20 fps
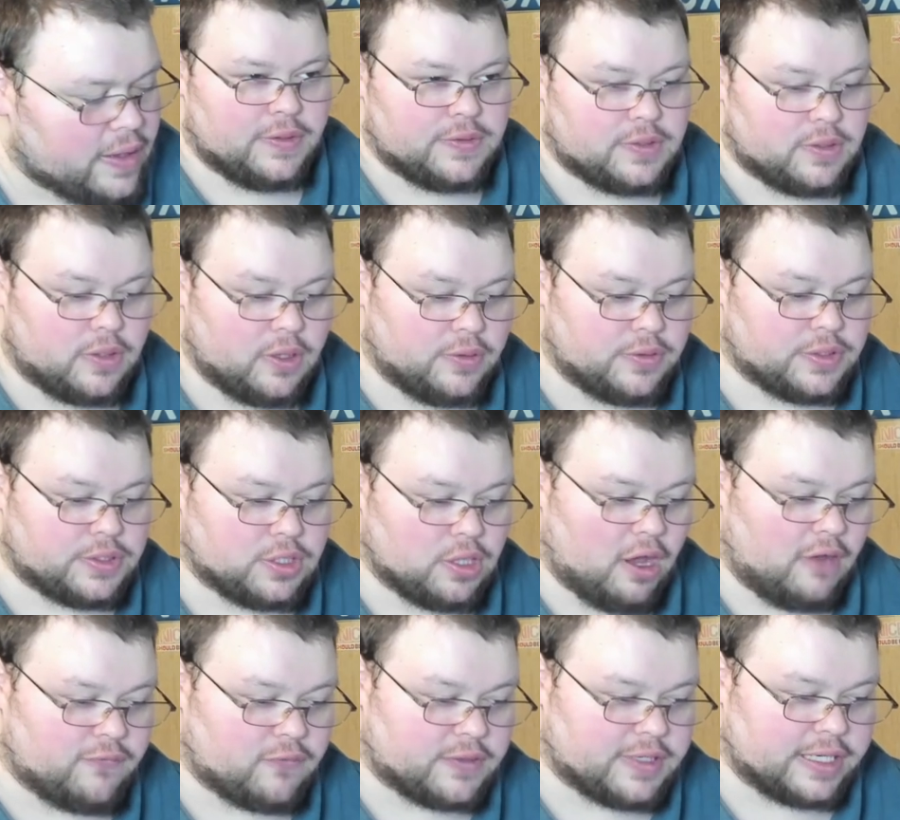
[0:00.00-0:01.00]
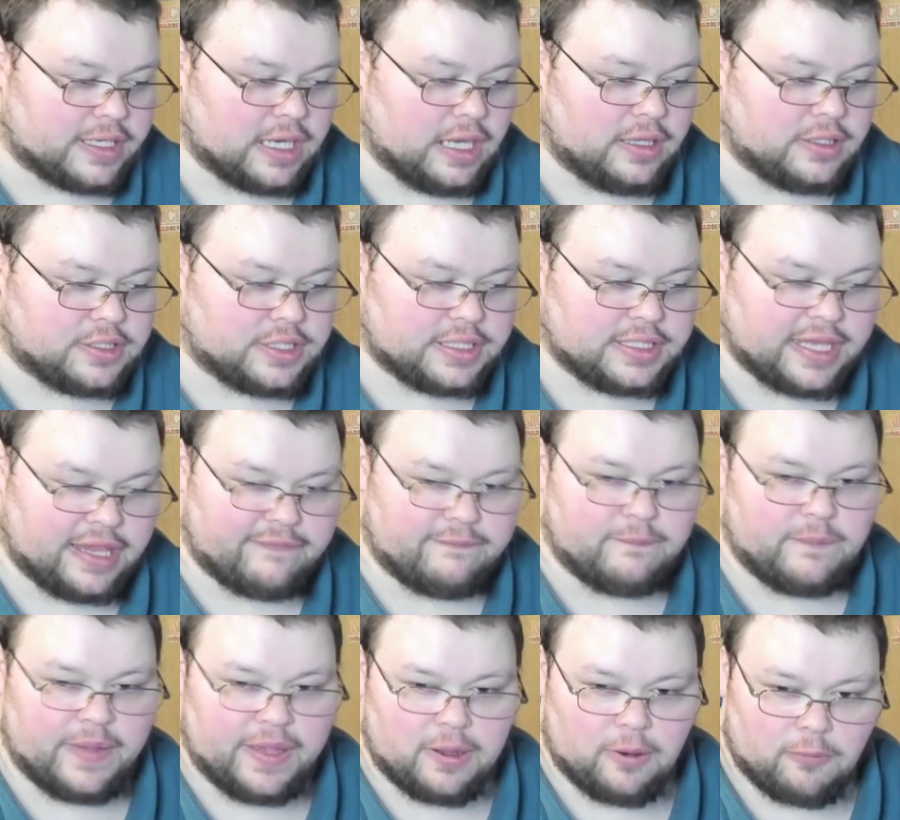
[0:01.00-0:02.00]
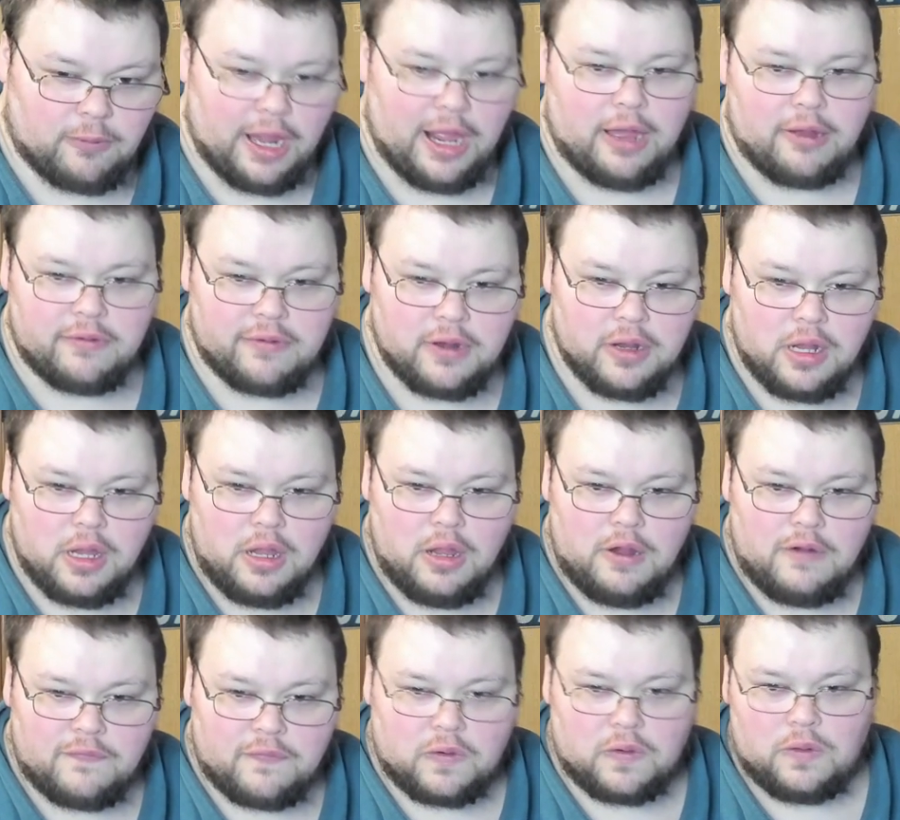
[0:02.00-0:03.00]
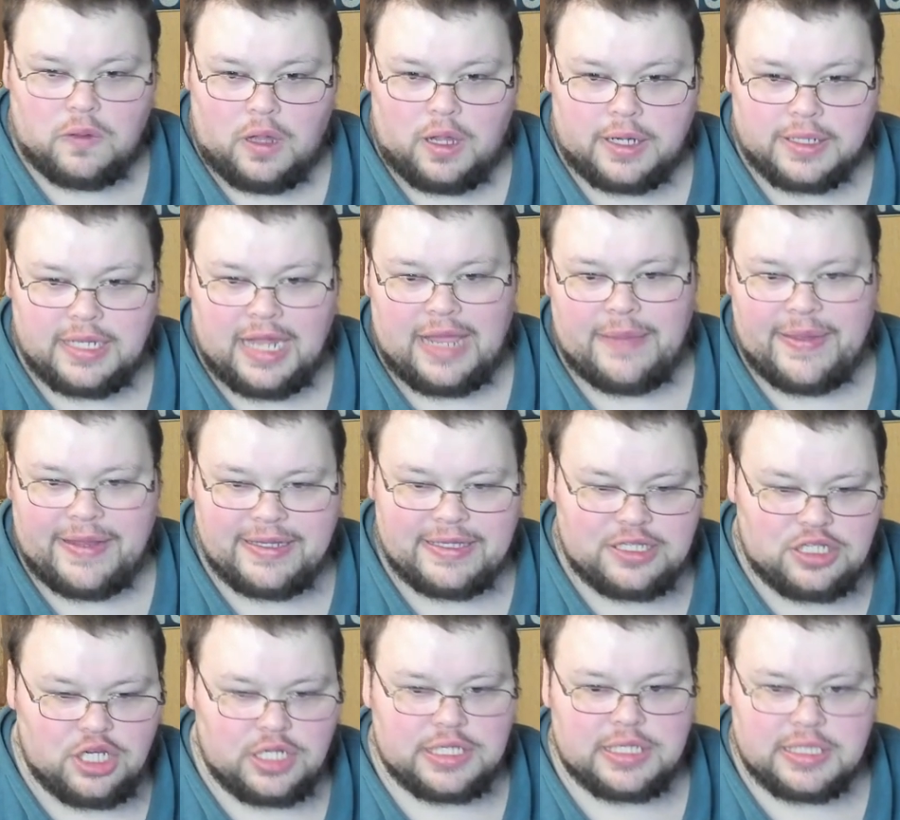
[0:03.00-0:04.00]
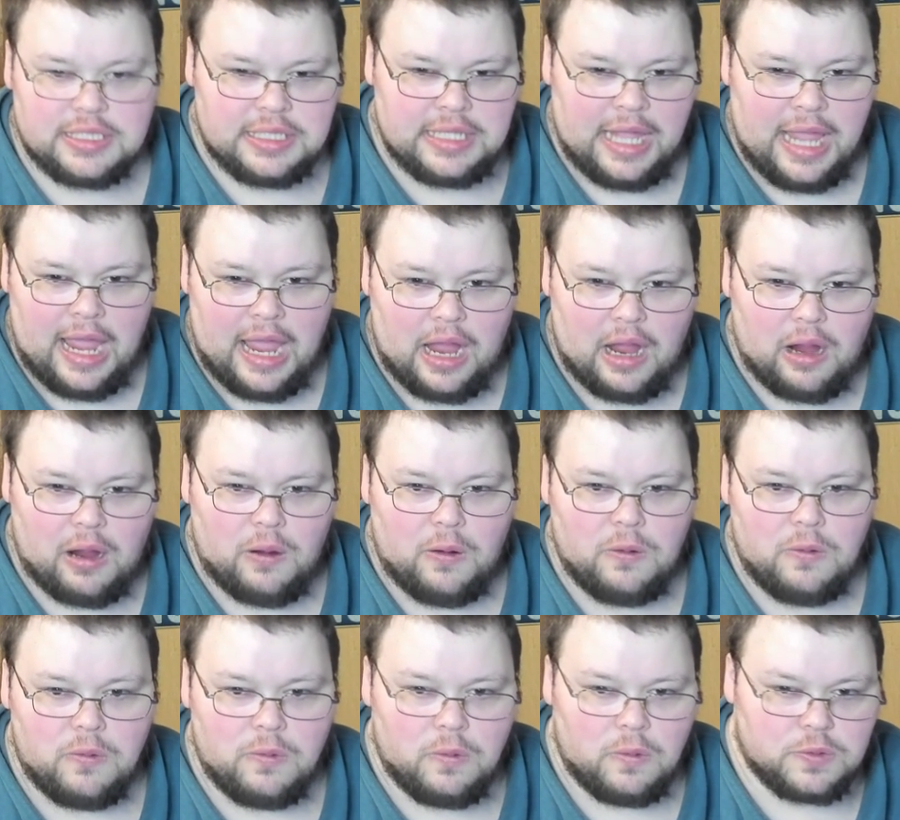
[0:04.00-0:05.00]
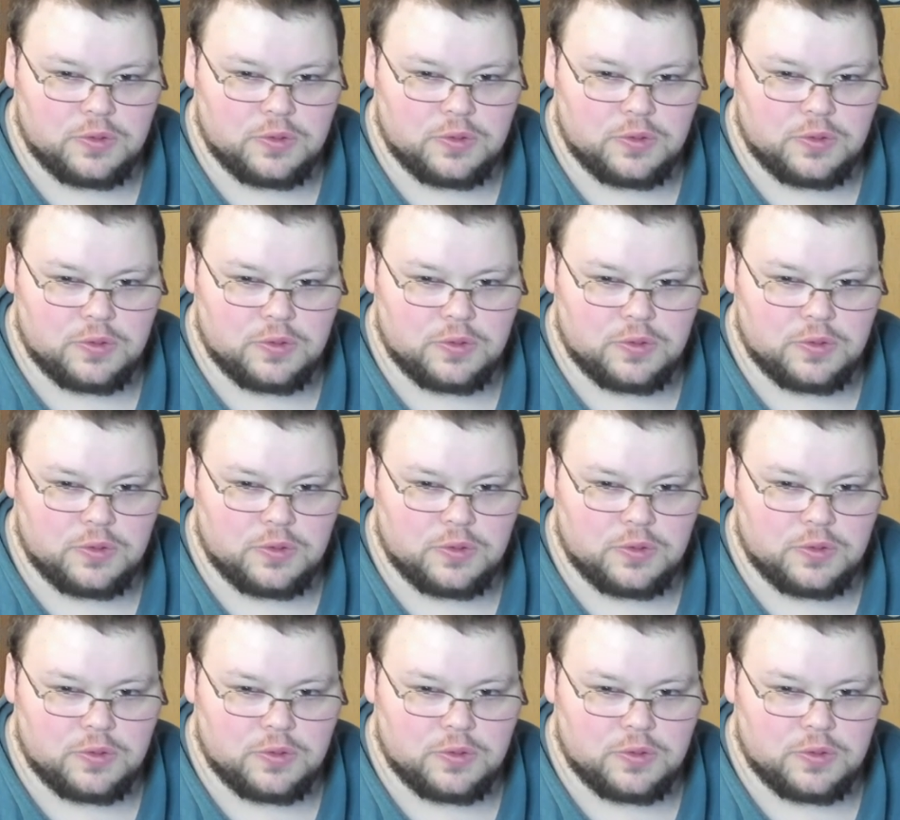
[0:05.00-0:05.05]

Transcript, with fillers: So those software technologies have been around for a long time, and it's just now,